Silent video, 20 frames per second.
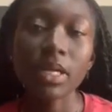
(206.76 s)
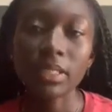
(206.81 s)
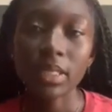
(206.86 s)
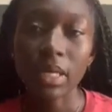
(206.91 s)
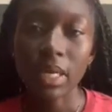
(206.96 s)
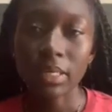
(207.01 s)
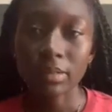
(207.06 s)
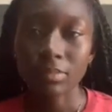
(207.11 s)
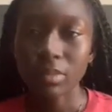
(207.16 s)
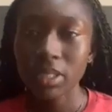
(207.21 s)

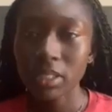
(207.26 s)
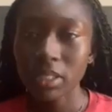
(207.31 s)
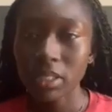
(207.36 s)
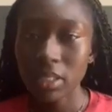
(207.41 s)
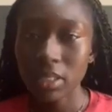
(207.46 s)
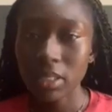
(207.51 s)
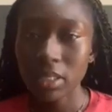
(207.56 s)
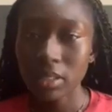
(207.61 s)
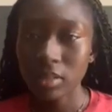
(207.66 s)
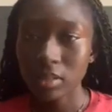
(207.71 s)

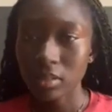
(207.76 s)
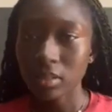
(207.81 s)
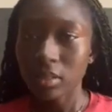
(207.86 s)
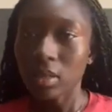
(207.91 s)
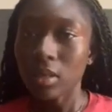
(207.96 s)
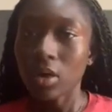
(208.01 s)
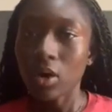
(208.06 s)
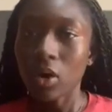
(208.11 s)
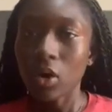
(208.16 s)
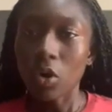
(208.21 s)
diabetes,
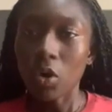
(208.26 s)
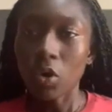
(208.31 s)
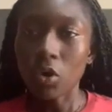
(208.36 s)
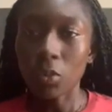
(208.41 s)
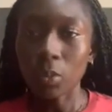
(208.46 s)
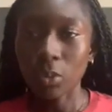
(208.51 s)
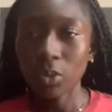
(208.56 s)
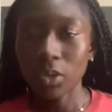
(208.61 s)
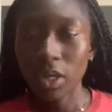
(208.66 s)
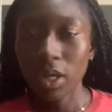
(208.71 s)

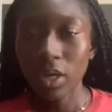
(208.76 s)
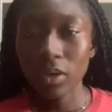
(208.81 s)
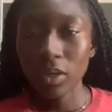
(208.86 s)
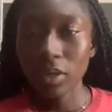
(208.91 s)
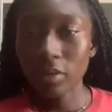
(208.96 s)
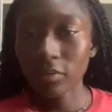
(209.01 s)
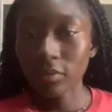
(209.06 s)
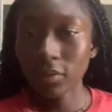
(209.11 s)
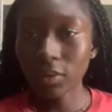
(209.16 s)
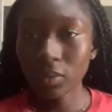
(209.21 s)
hormonal
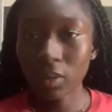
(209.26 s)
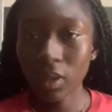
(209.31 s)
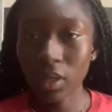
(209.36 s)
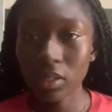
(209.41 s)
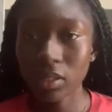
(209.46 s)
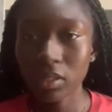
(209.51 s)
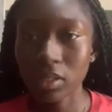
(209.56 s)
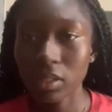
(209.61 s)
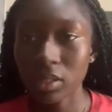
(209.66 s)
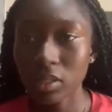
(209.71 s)

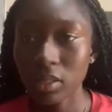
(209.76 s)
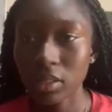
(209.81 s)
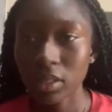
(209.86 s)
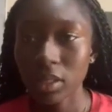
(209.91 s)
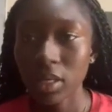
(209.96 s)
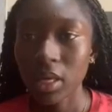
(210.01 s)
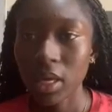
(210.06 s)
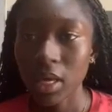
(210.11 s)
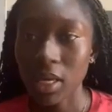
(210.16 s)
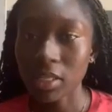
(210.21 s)
influences,
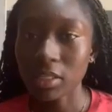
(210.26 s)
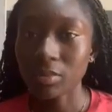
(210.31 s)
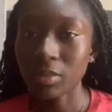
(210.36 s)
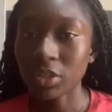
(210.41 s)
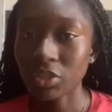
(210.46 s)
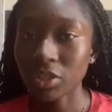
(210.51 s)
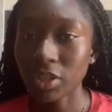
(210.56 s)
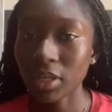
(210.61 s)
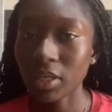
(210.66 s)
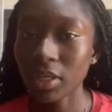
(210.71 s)

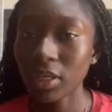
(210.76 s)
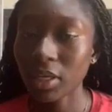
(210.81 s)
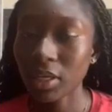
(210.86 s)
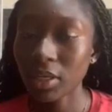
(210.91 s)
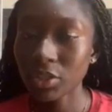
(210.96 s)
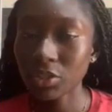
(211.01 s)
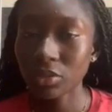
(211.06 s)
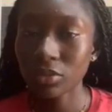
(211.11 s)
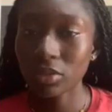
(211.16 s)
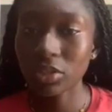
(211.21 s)
especially
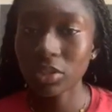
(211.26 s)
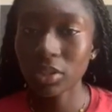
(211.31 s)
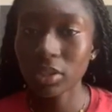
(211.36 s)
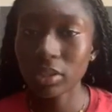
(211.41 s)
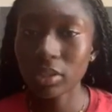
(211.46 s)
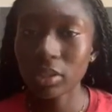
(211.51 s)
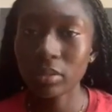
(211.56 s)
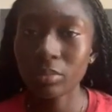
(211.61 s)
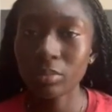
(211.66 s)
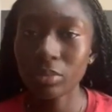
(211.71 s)

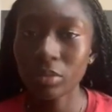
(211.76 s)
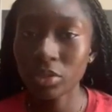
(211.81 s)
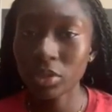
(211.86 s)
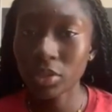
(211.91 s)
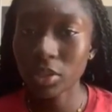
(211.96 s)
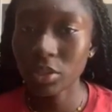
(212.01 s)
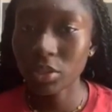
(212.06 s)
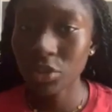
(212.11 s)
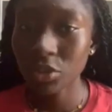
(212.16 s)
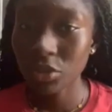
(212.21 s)
estrogen and
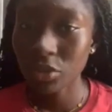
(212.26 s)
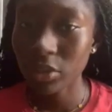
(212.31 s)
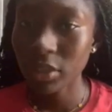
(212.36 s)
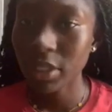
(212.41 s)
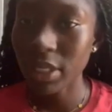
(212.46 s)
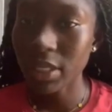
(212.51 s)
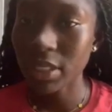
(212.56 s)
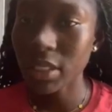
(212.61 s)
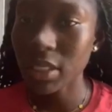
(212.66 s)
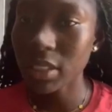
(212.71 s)

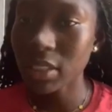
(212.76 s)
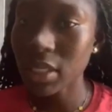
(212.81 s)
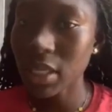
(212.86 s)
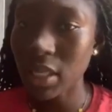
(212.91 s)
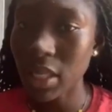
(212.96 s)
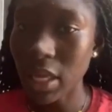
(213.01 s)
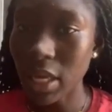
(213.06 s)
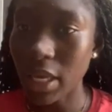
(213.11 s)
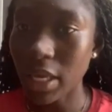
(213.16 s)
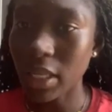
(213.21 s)
progesterone, I
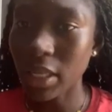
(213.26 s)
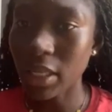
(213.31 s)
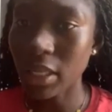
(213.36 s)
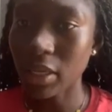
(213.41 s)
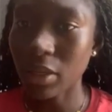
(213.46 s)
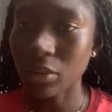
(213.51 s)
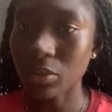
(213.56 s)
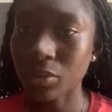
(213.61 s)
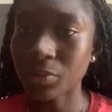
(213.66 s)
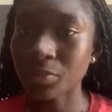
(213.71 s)
stated that
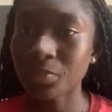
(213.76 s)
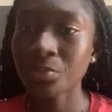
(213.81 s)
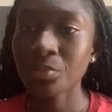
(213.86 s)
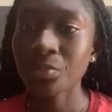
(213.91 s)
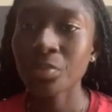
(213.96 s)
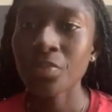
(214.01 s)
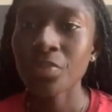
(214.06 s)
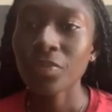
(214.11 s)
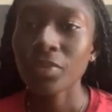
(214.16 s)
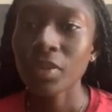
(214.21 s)
earlier on,
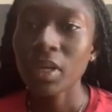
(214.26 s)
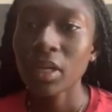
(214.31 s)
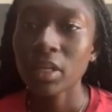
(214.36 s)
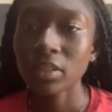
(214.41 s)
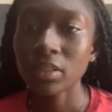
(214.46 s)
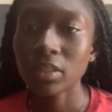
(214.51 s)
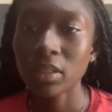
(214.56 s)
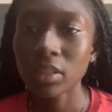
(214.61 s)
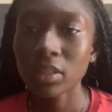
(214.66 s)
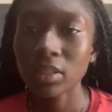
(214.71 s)

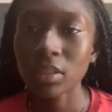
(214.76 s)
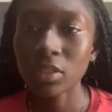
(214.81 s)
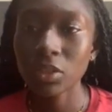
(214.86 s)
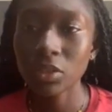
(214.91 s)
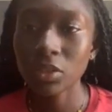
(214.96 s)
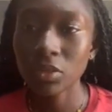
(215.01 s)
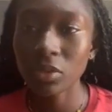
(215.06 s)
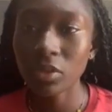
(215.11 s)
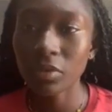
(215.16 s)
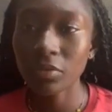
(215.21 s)

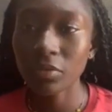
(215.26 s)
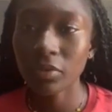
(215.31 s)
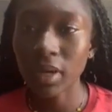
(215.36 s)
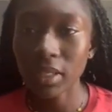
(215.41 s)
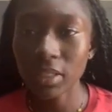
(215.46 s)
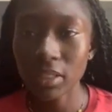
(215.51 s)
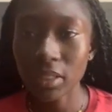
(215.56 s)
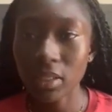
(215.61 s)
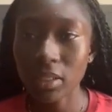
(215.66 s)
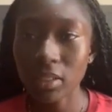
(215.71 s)
certain growth
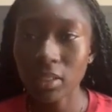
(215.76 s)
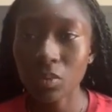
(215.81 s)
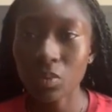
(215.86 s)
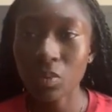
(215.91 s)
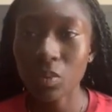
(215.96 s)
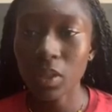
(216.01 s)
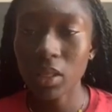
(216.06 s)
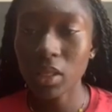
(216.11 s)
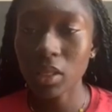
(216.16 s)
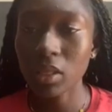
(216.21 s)
factors
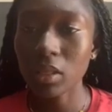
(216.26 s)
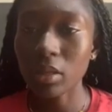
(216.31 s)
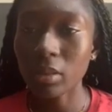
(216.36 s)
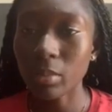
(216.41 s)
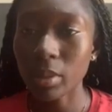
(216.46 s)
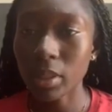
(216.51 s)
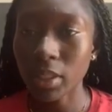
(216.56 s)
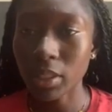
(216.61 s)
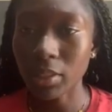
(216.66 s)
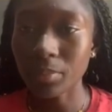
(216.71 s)
within the
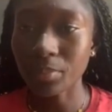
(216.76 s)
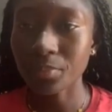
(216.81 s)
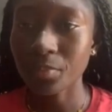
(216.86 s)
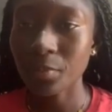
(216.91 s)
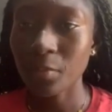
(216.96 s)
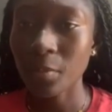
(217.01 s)
body.